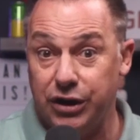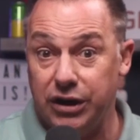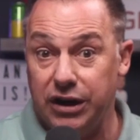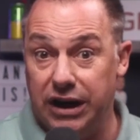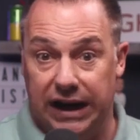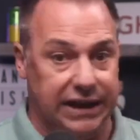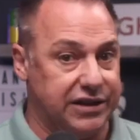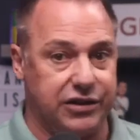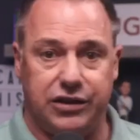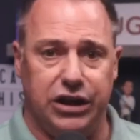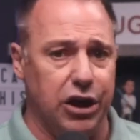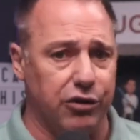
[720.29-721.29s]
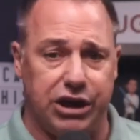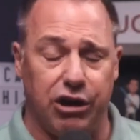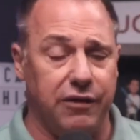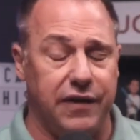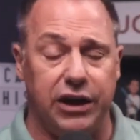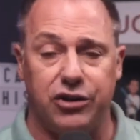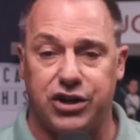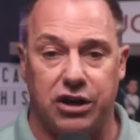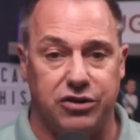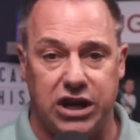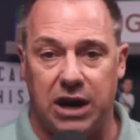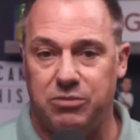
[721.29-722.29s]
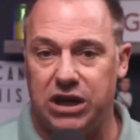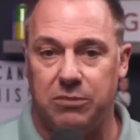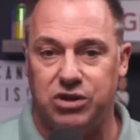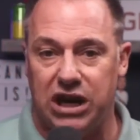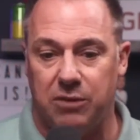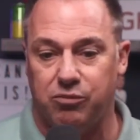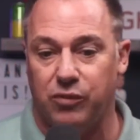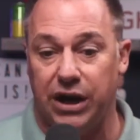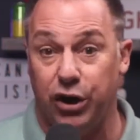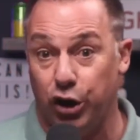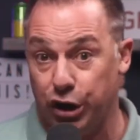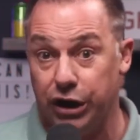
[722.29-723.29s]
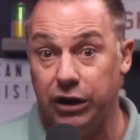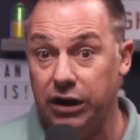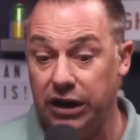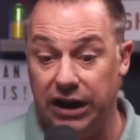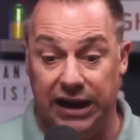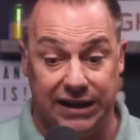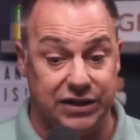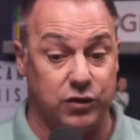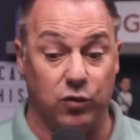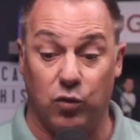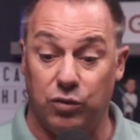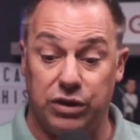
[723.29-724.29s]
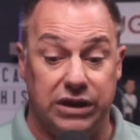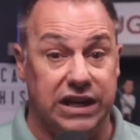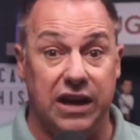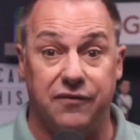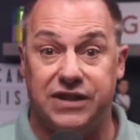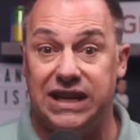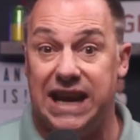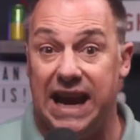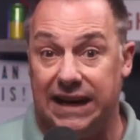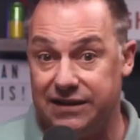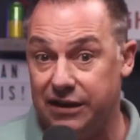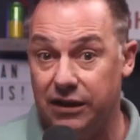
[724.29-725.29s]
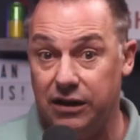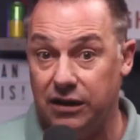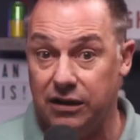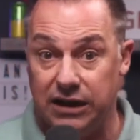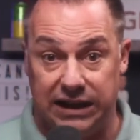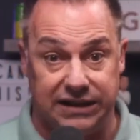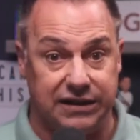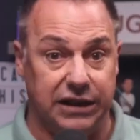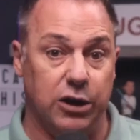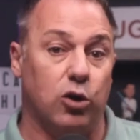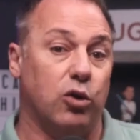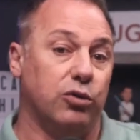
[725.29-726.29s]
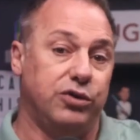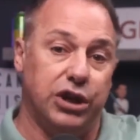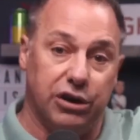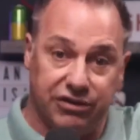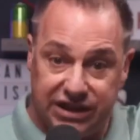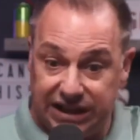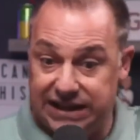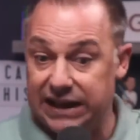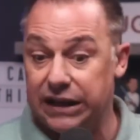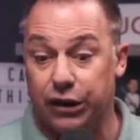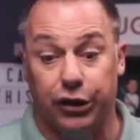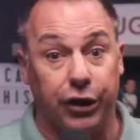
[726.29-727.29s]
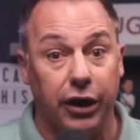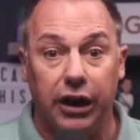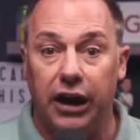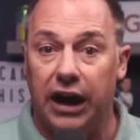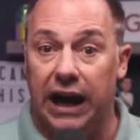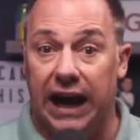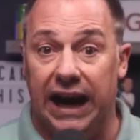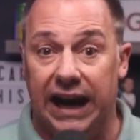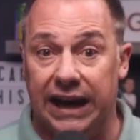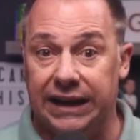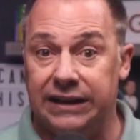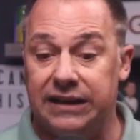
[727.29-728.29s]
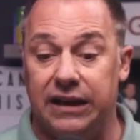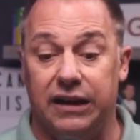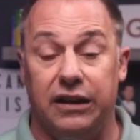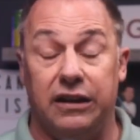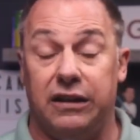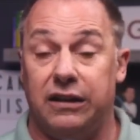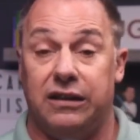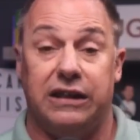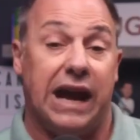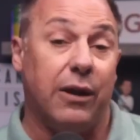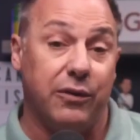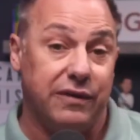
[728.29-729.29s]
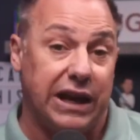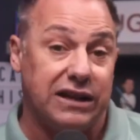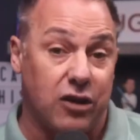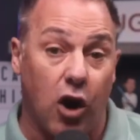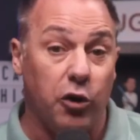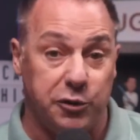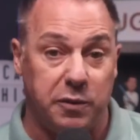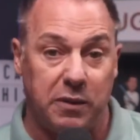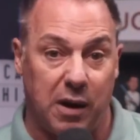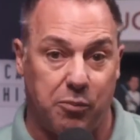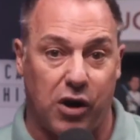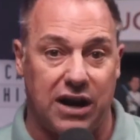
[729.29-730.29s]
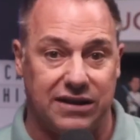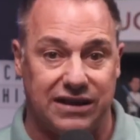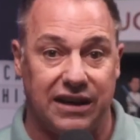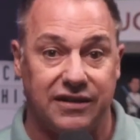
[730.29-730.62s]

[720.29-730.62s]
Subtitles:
It's, Gary Vaynerchuk, jab, jab, jab, right hook. It's give to get. That's the old, Zig Ziglar. And that's always been my process.